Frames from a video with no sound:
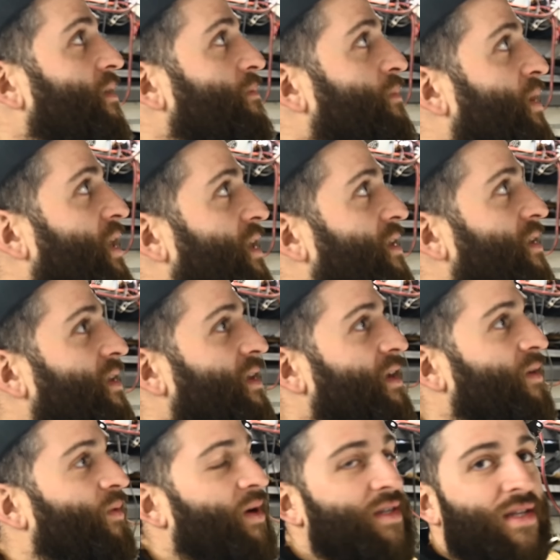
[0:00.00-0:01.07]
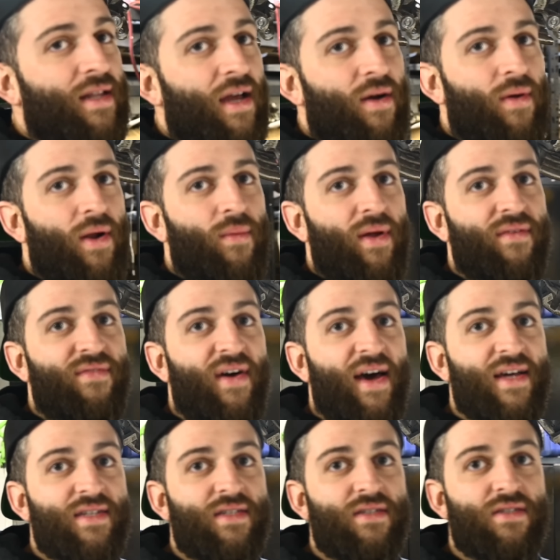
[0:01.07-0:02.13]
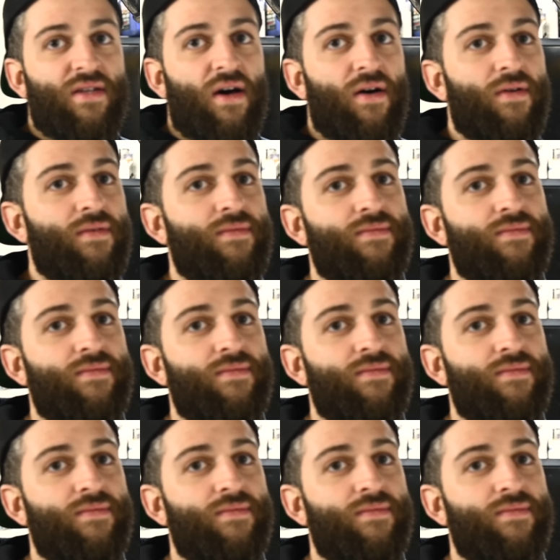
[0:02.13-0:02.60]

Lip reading: but it wasn't there when I went fast, so.